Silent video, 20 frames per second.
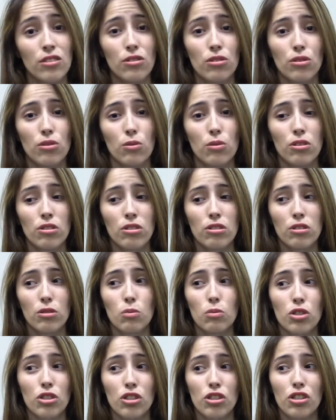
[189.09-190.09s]
disorders
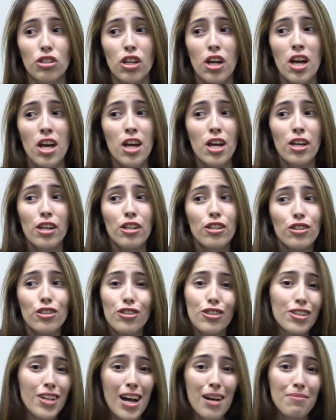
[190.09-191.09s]
which
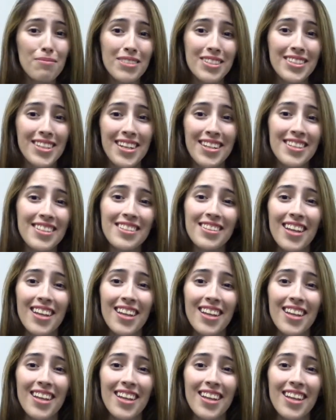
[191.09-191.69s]
should not be taken